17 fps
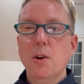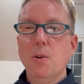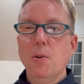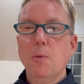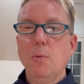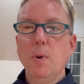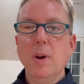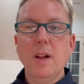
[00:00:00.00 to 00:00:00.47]

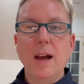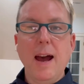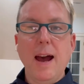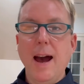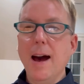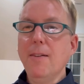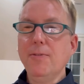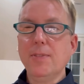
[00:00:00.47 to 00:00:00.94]
We'll
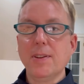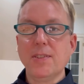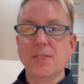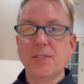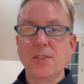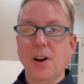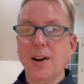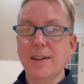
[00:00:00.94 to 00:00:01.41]
have to
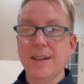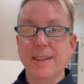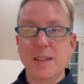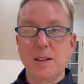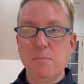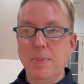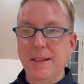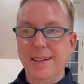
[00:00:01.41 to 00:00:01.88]
start at
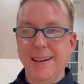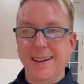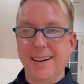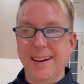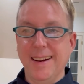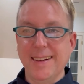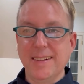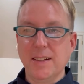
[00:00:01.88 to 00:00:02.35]
the
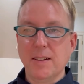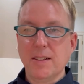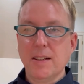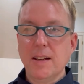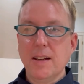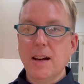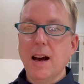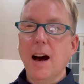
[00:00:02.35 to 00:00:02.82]
beginning,
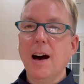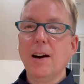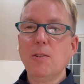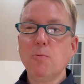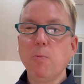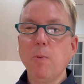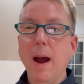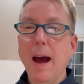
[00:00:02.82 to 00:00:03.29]

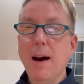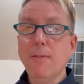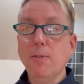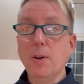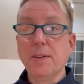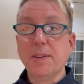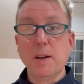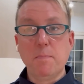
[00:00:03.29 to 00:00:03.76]

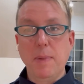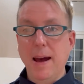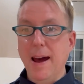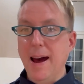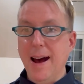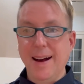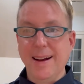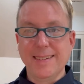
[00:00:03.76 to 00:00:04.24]
unravel the
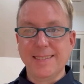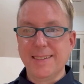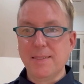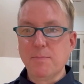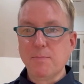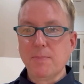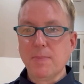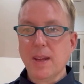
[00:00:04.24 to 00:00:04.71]
past,
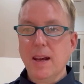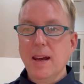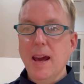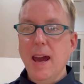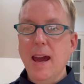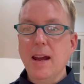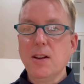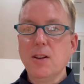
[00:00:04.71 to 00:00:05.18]

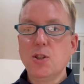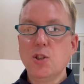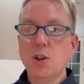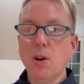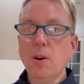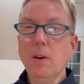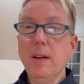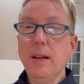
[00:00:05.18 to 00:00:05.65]
and
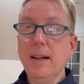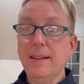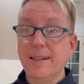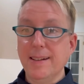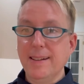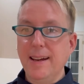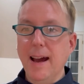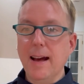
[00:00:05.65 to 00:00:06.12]
journey
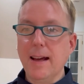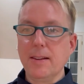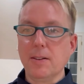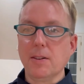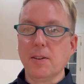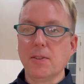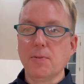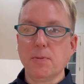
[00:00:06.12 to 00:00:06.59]

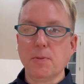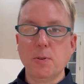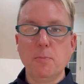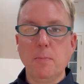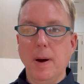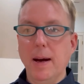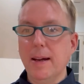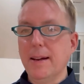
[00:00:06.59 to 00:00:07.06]
together through
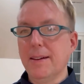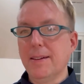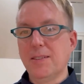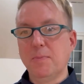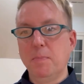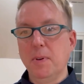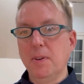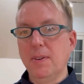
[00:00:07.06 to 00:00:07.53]
my
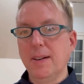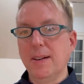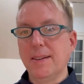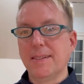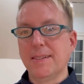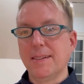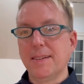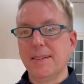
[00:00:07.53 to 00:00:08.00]

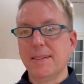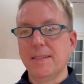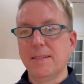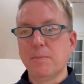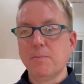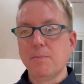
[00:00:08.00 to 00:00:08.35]
experiences